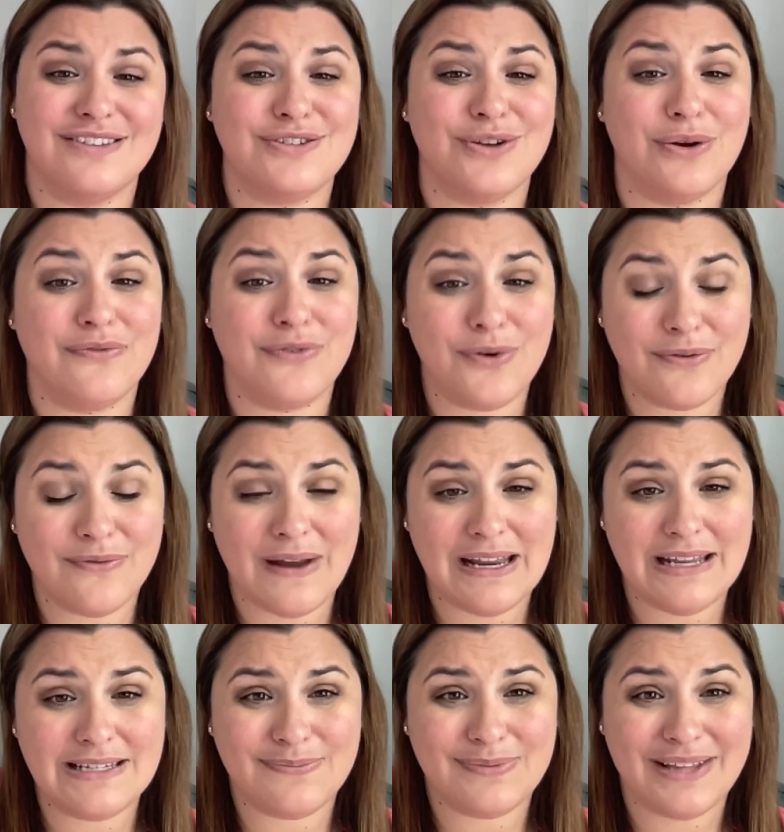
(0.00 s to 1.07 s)
So if you're
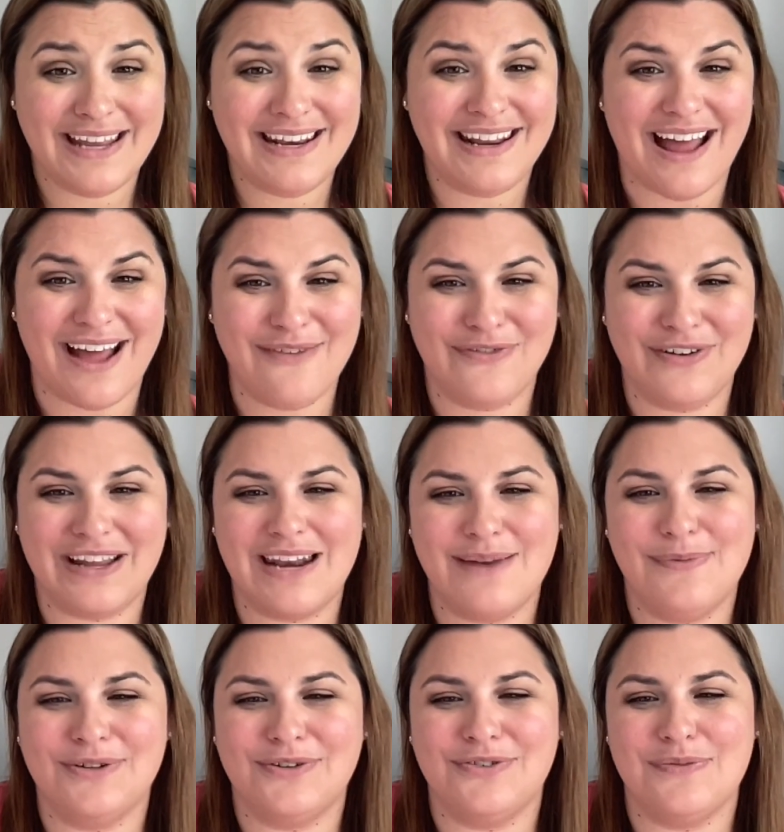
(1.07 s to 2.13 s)
ready to plan an
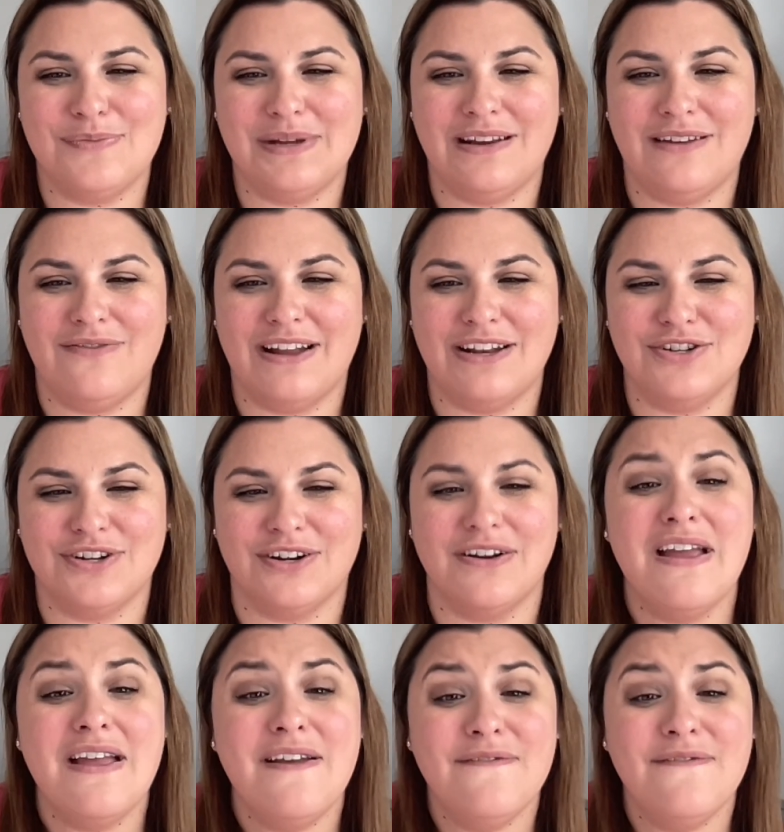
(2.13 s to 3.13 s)
unforgettable Caribbean adventure,